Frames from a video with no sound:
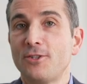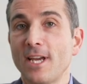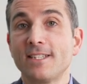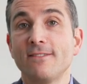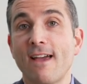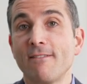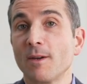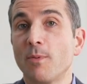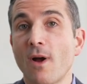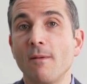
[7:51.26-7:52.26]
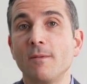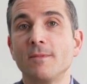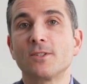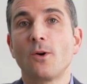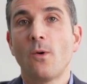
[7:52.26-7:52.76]
the chance of having a problem
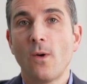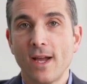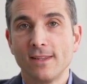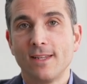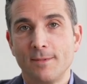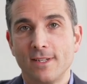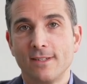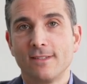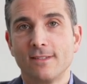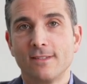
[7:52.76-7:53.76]
is quite limited.